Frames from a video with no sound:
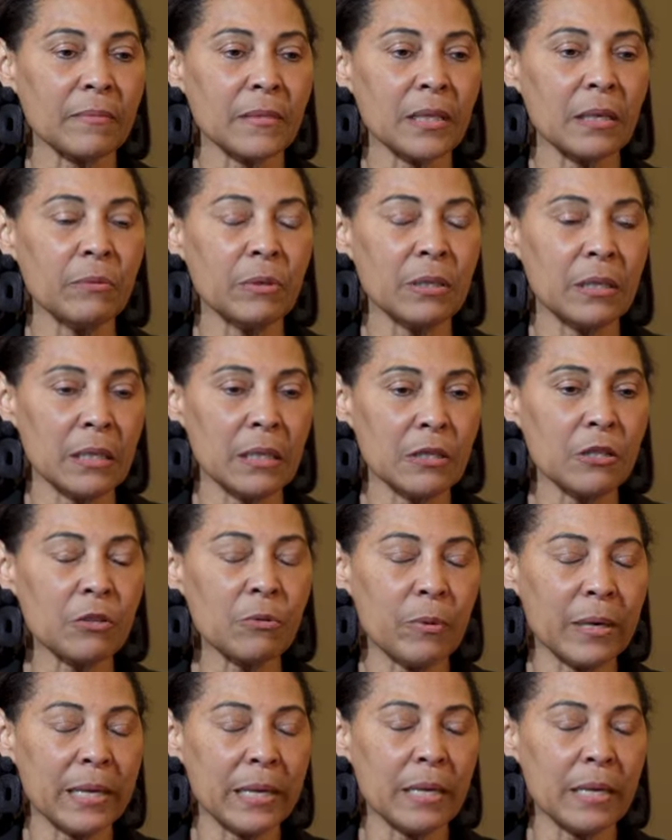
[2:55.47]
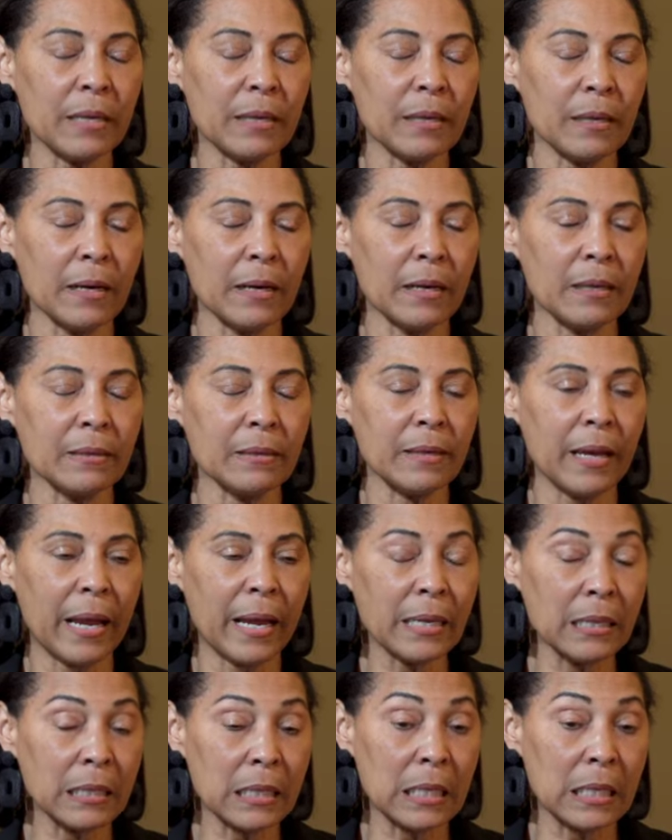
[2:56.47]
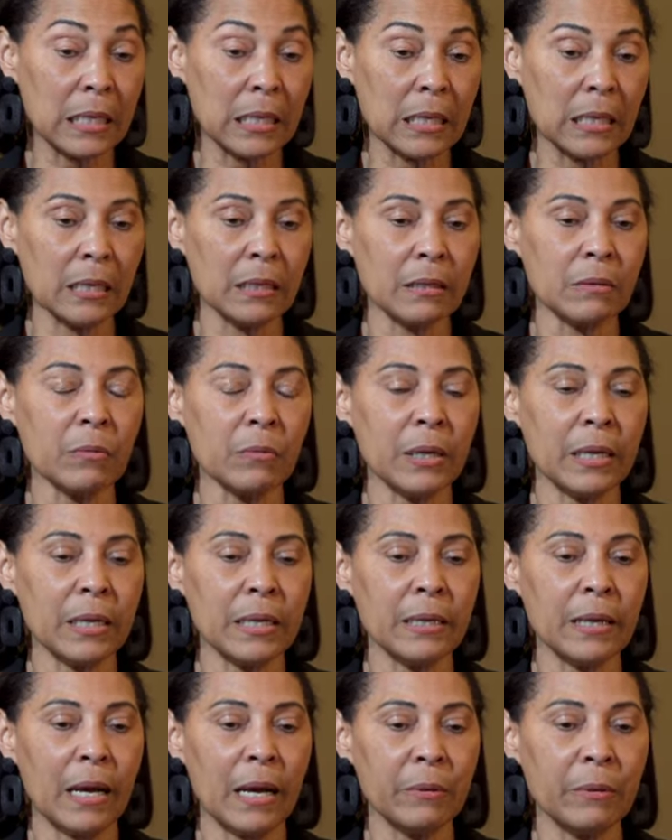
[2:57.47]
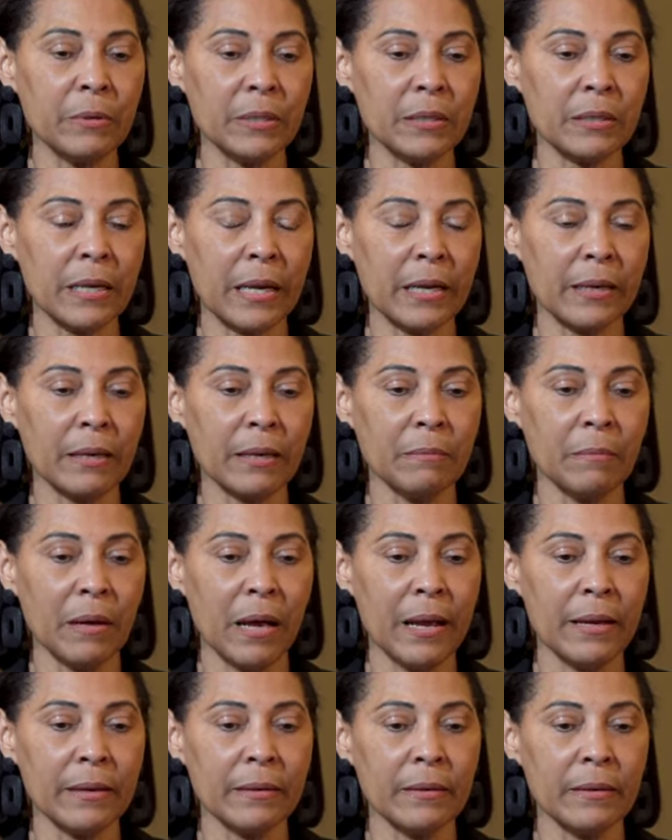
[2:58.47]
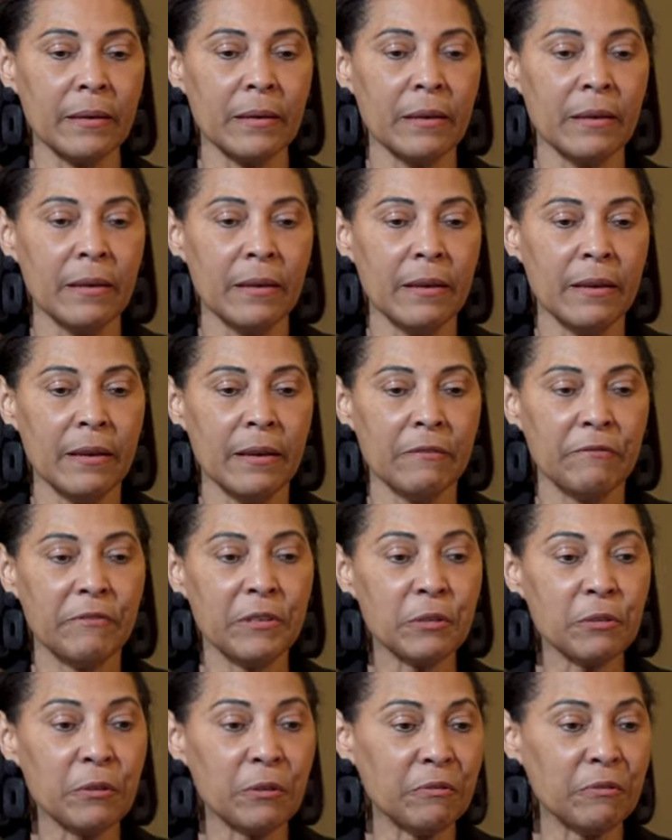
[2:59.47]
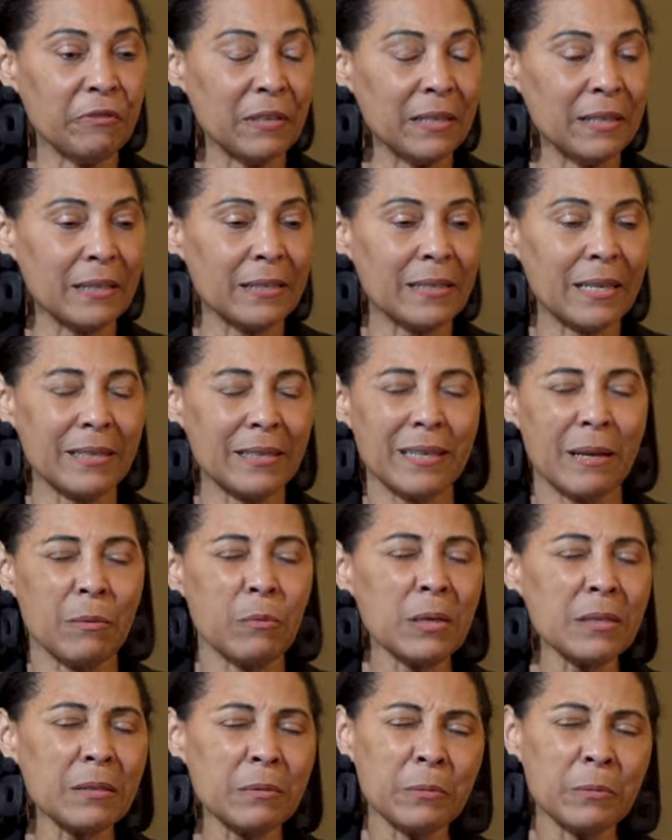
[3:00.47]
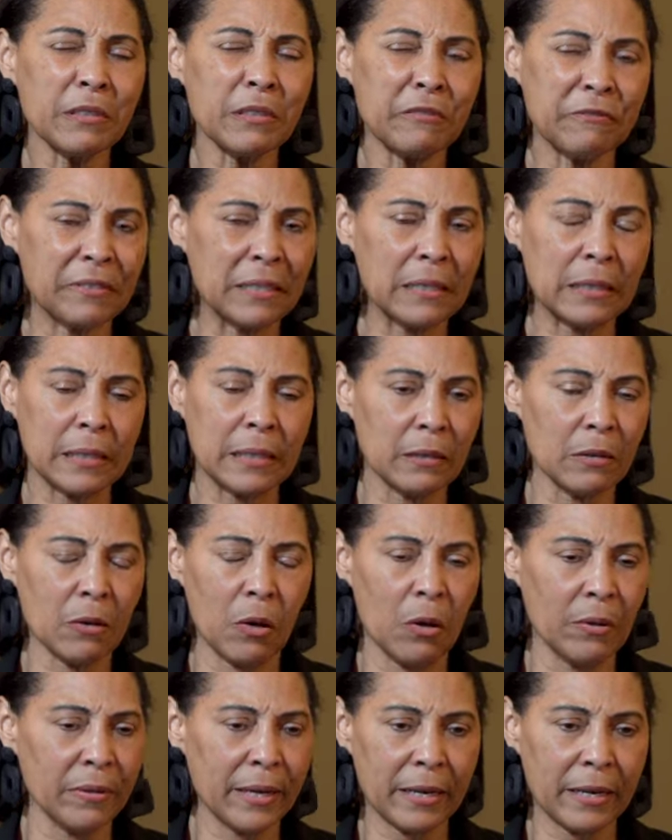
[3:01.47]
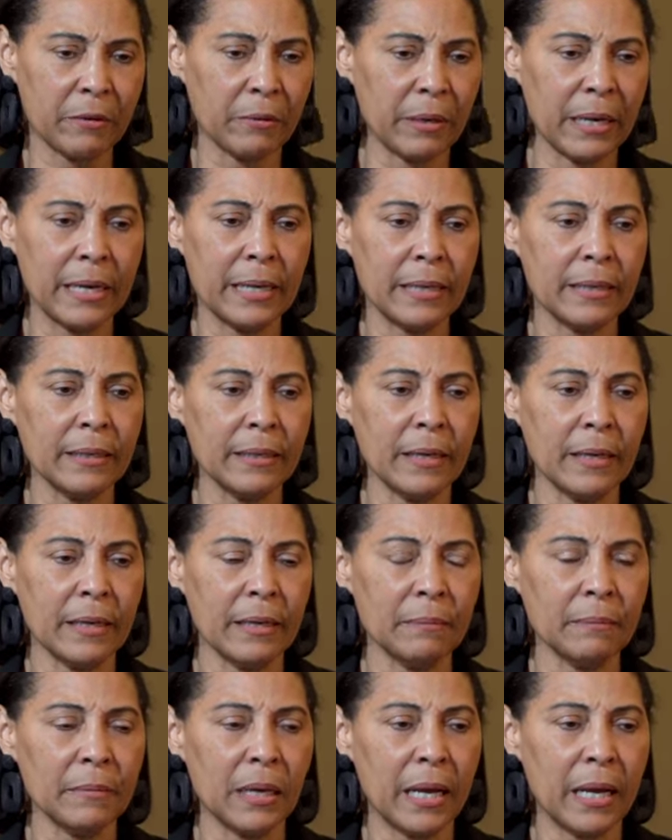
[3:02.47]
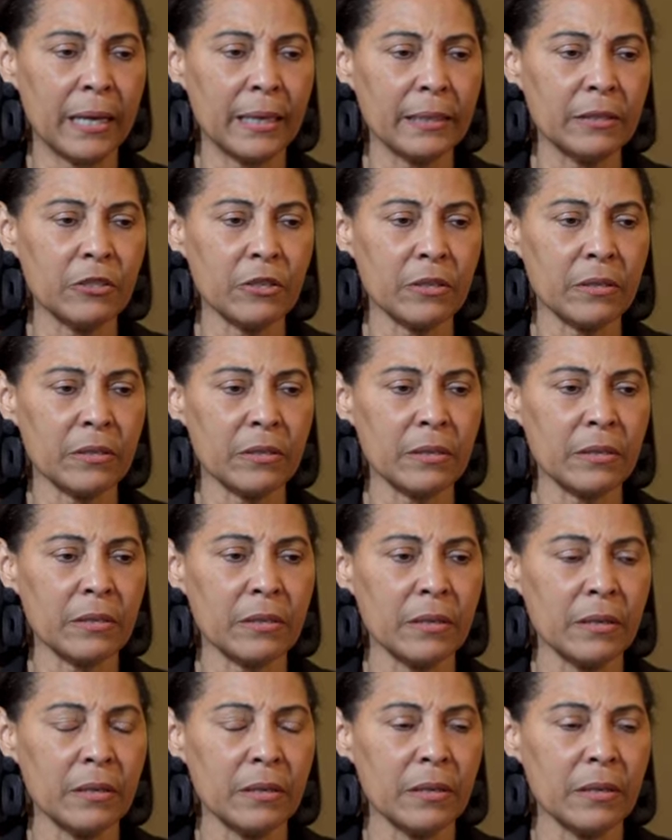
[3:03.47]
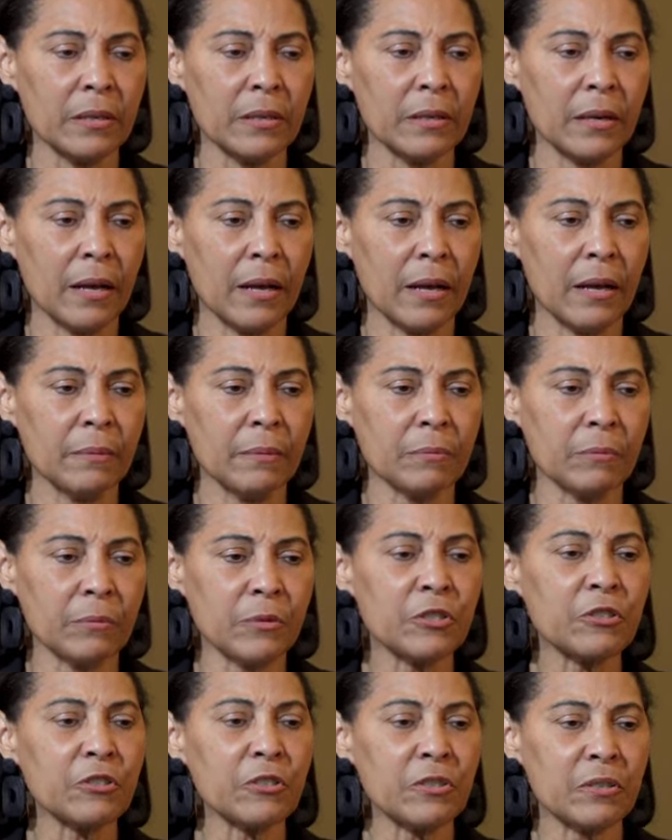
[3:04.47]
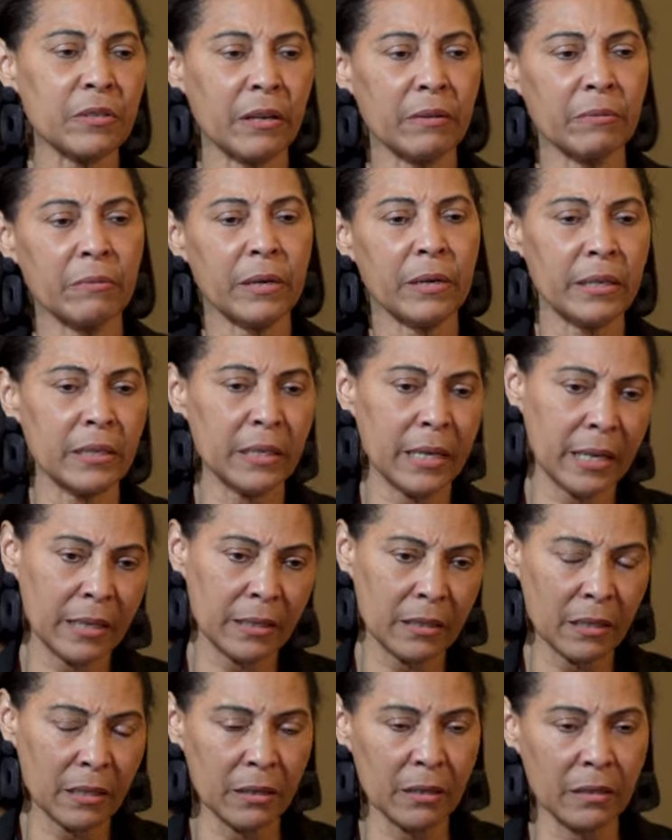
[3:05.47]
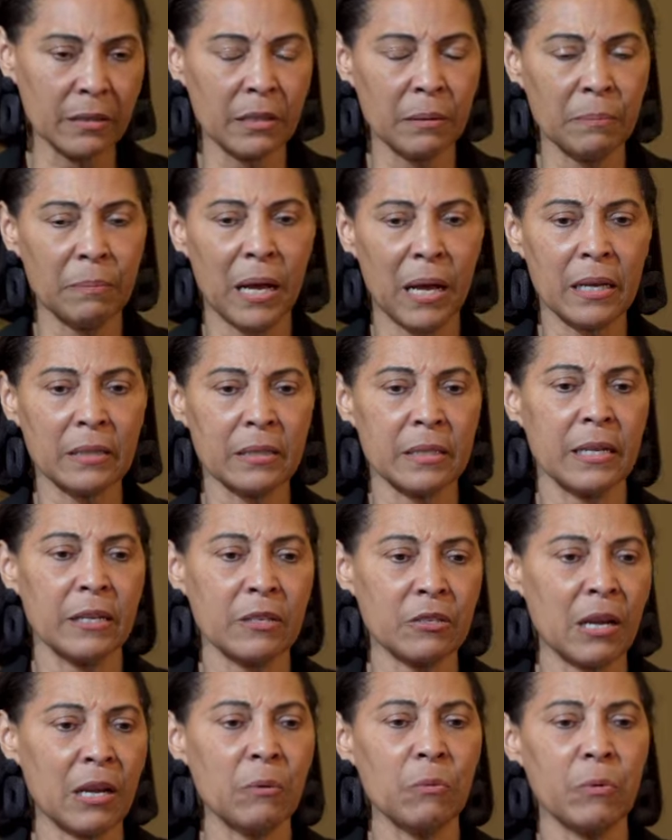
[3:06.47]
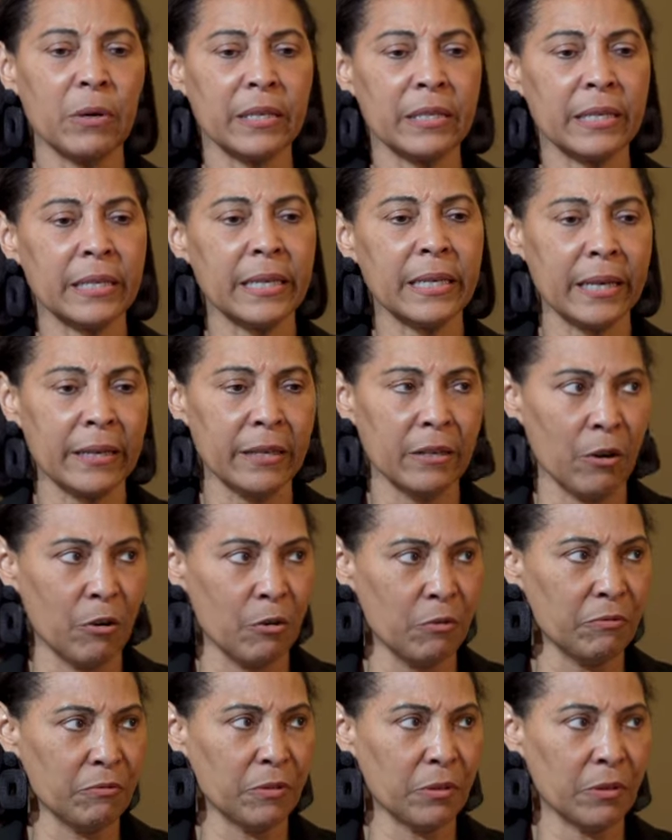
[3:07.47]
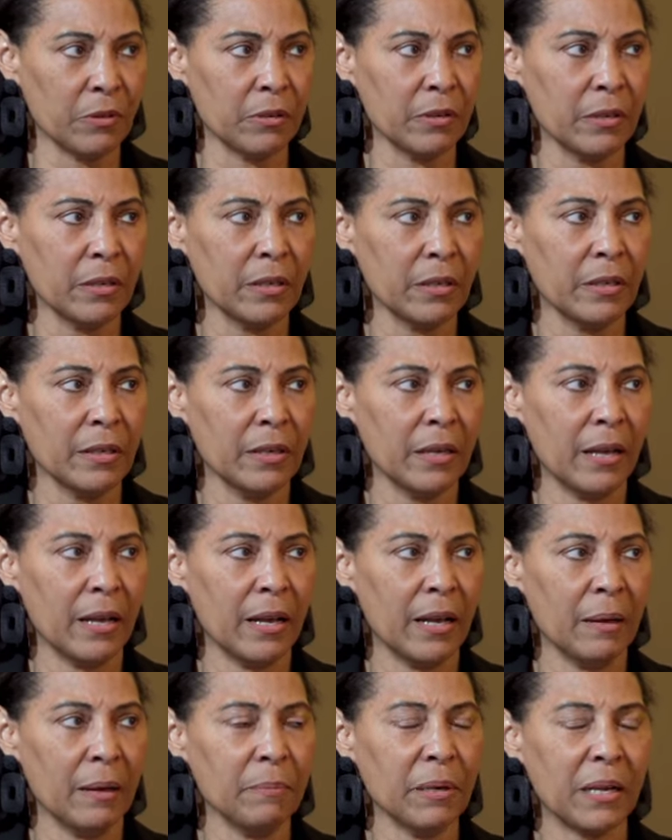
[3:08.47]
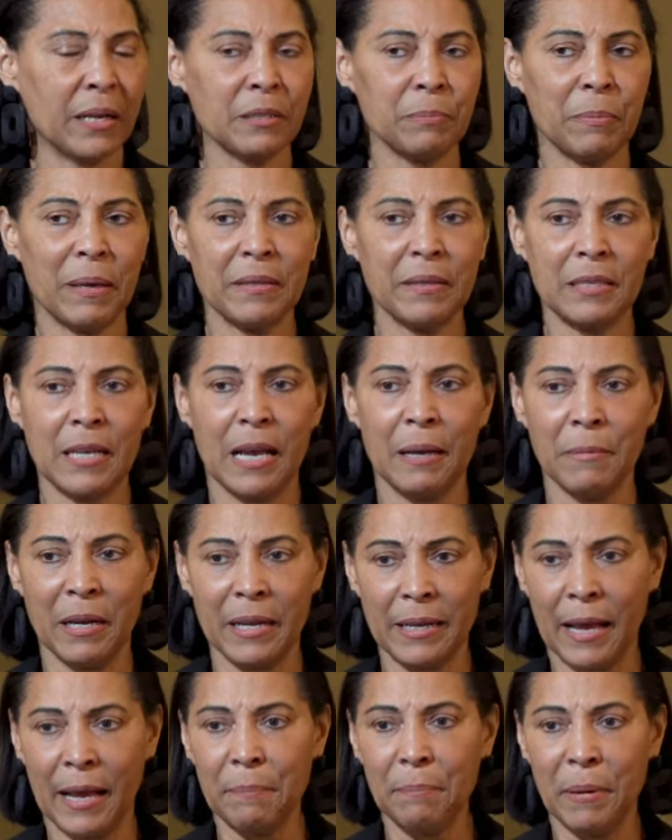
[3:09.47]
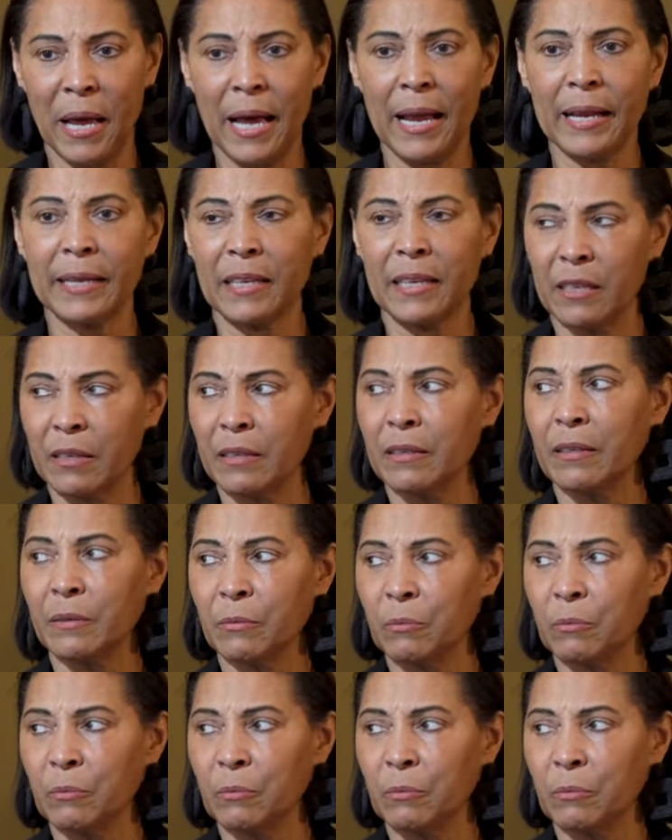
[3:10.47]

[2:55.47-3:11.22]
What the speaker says: was in 2018 when I was taking my physical fitness test. I wasn't feeling all that great. I had was just getting ready to head to Bosnia, so I wanted to get it over because by the time I got back, it